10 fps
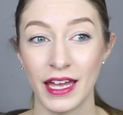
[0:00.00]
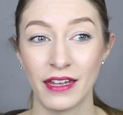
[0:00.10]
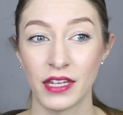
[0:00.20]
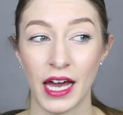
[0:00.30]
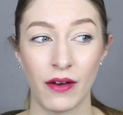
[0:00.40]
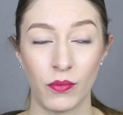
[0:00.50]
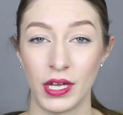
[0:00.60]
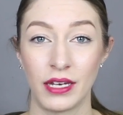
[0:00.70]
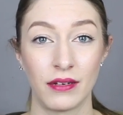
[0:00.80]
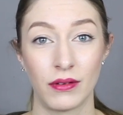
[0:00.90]
and that
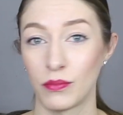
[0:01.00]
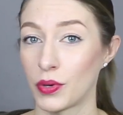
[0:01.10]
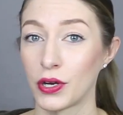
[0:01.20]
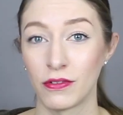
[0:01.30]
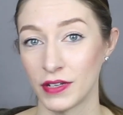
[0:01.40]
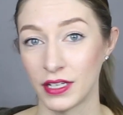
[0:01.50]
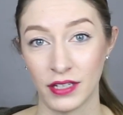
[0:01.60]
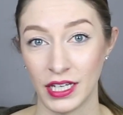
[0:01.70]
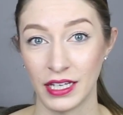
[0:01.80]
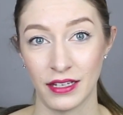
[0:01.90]
went
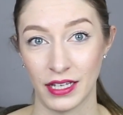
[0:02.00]
perfectly.